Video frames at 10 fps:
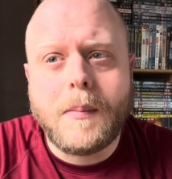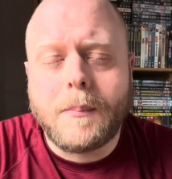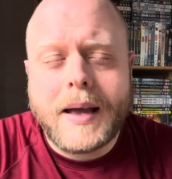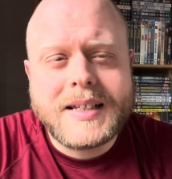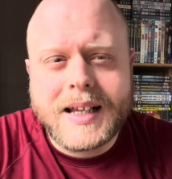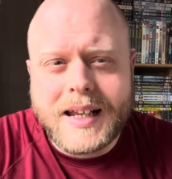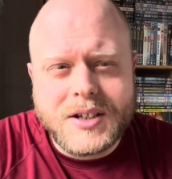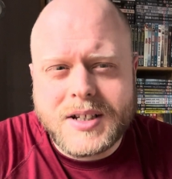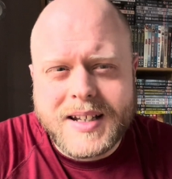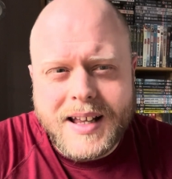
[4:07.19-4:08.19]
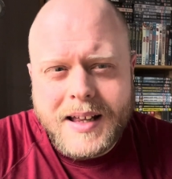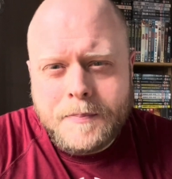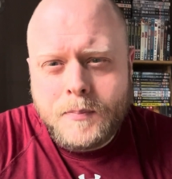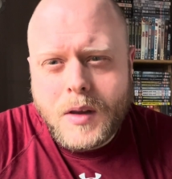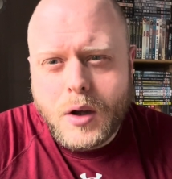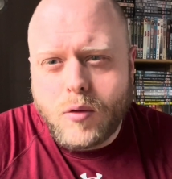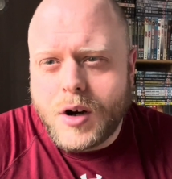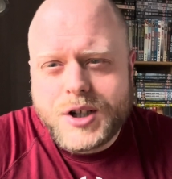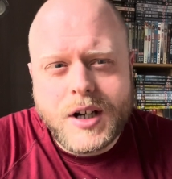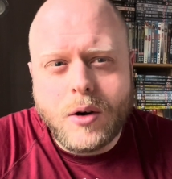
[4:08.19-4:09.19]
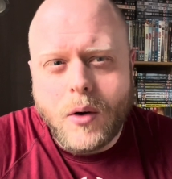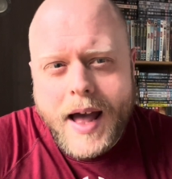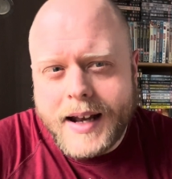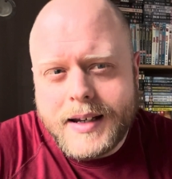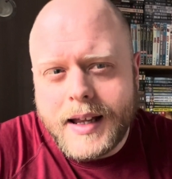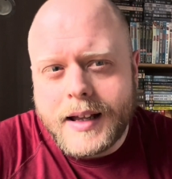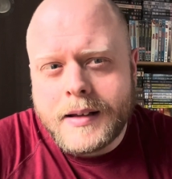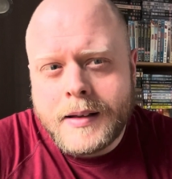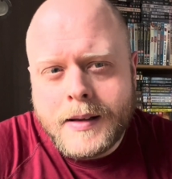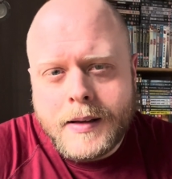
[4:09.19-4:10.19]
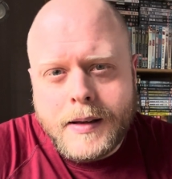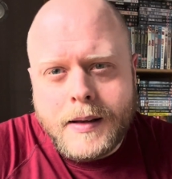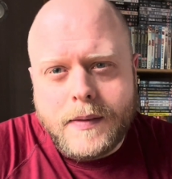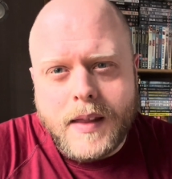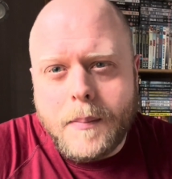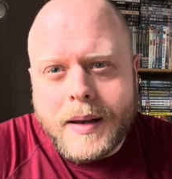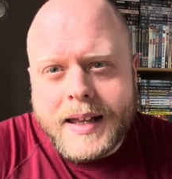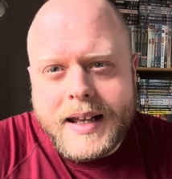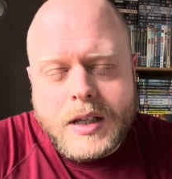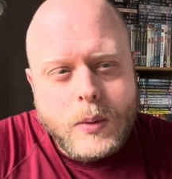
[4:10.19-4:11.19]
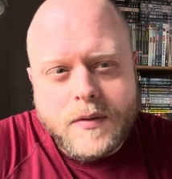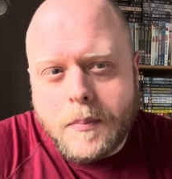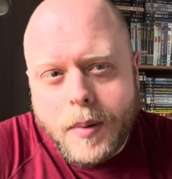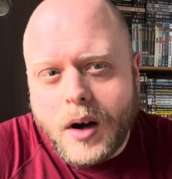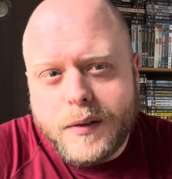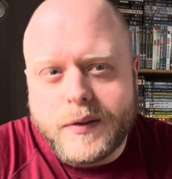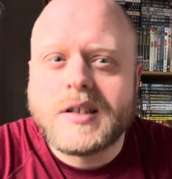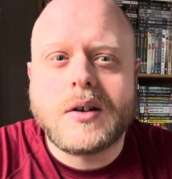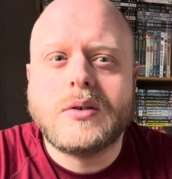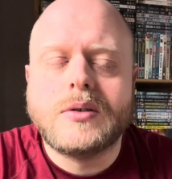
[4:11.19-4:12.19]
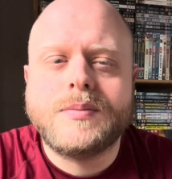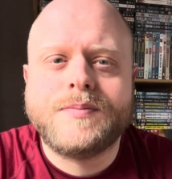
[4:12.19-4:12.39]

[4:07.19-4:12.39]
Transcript: basically just crushing or ending the ability to even buy physical.